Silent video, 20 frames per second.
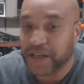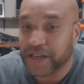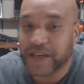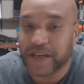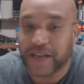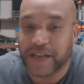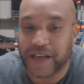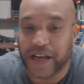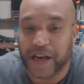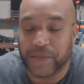
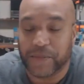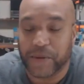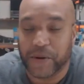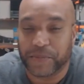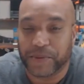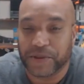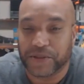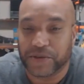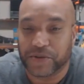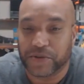
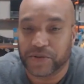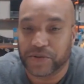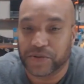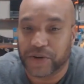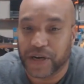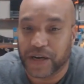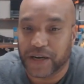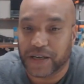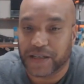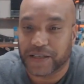
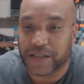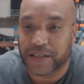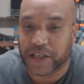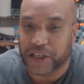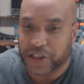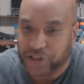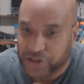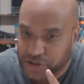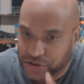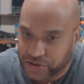to
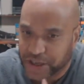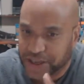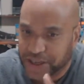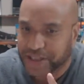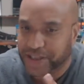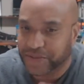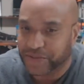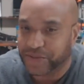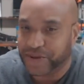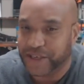
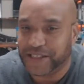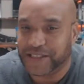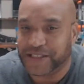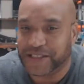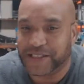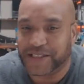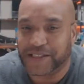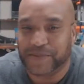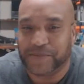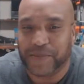constructive
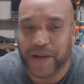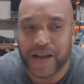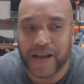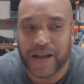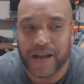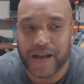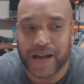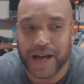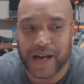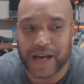criticism.
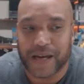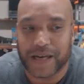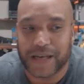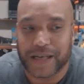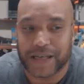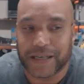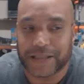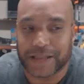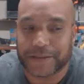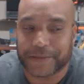
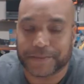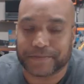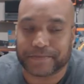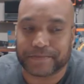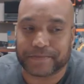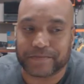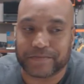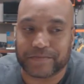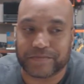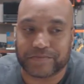
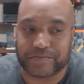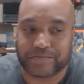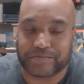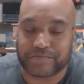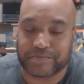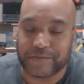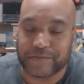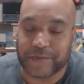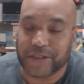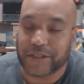
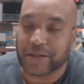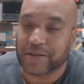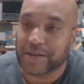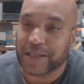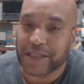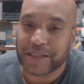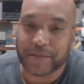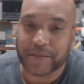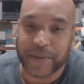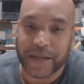
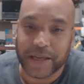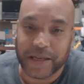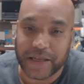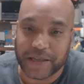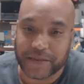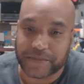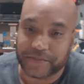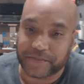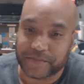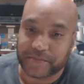So that's
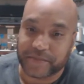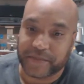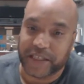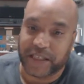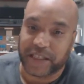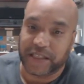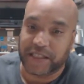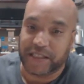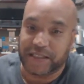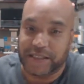about it.
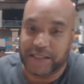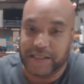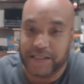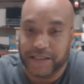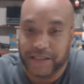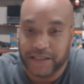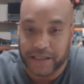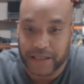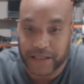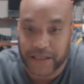This
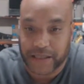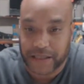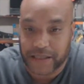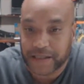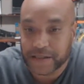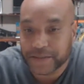is